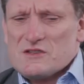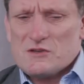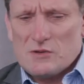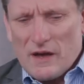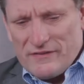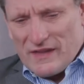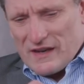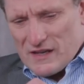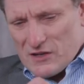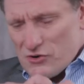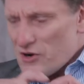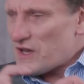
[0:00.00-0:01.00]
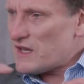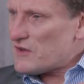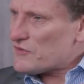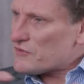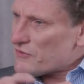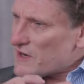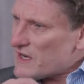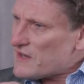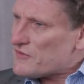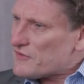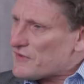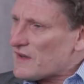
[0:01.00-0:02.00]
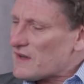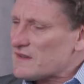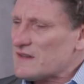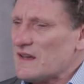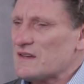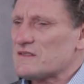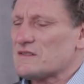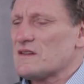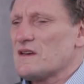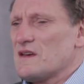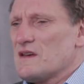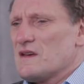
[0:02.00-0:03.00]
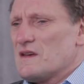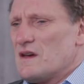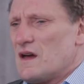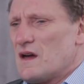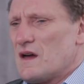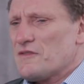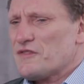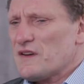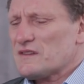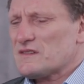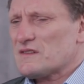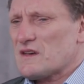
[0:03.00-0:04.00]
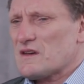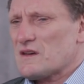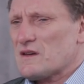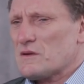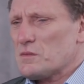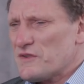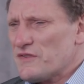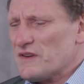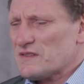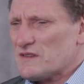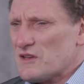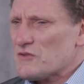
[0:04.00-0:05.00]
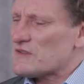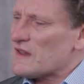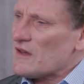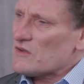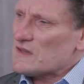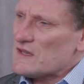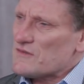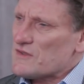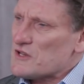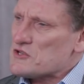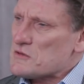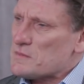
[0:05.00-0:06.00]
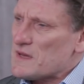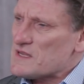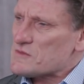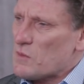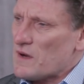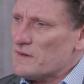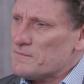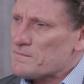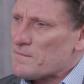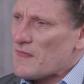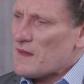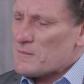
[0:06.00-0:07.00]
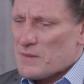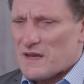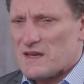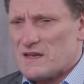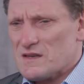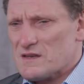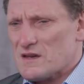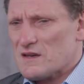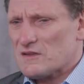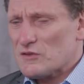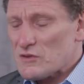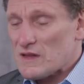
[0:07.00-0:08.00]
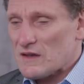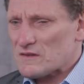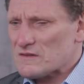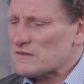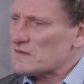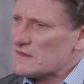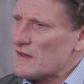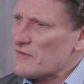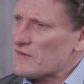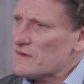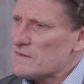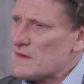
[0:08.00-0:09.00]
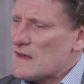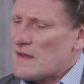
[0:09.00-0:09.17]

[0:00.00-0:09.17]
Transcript: to have that engraved relief uh, text. Uh, first, uh, we first used that on the Invention Piece 1 back in uh, 2007.